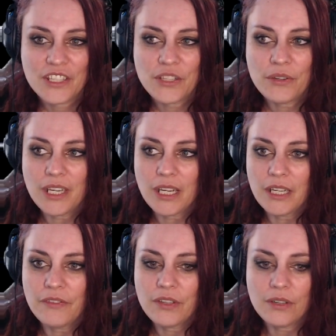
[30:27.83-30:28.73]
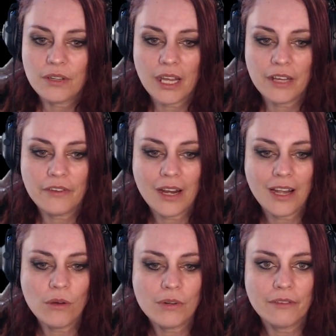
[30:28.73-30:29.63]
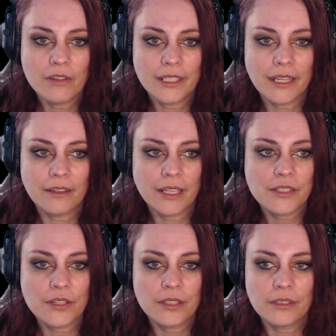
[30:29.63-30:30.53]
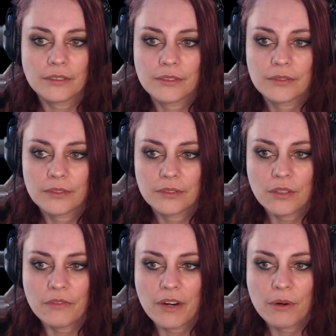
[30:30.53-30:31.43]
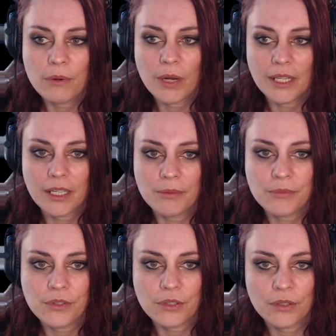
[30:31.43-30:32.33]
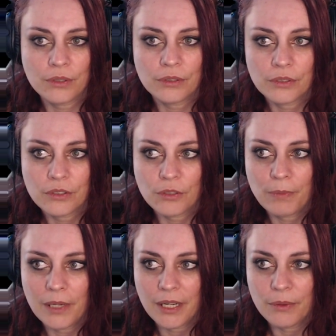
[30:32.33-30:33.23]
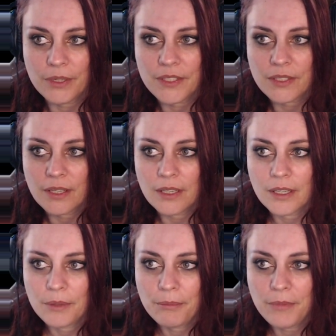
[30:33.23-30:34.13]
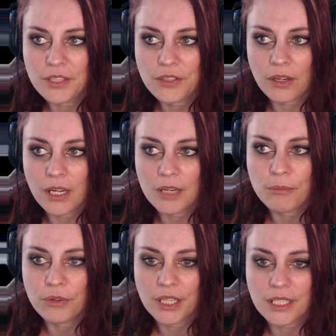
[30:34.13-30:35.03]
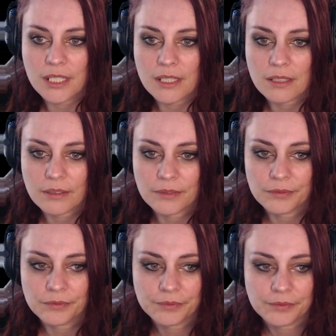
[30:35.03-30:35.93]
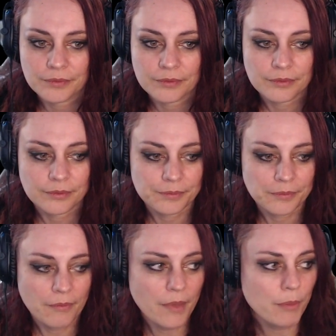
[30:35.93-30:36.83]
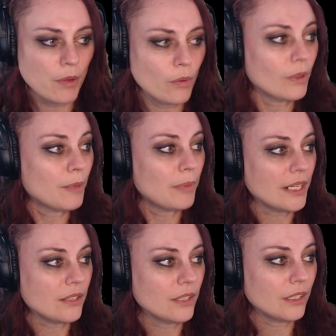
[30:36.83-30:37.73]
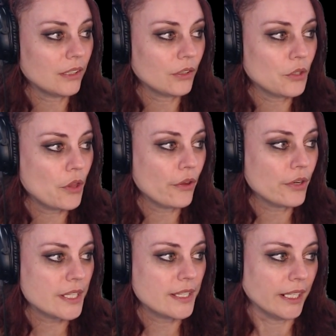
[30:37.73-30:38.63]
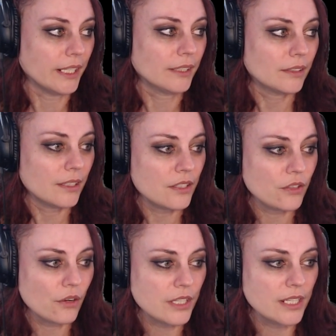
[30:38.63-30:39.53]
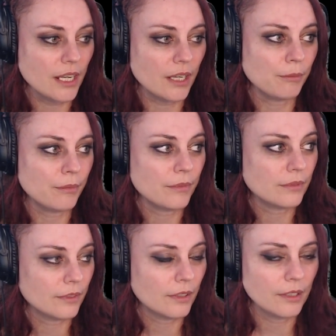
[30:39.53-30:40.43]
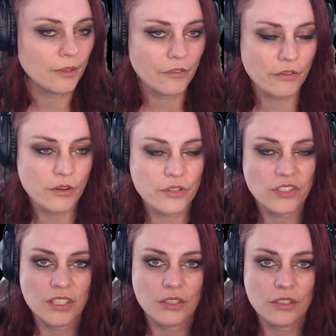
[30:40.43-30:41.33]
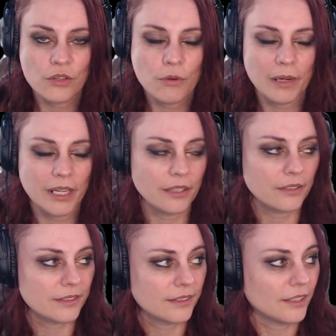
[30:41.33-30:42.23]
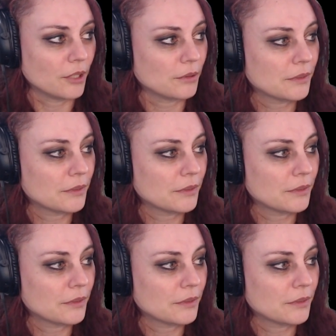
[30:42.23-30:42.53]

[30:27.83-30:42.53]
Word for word: so yeah, if you have a low level character, you're very welcome to to play with Mr. Nick Bricks. Maybe we will play together on Thursday. As Thursday I'm focusing on new players now.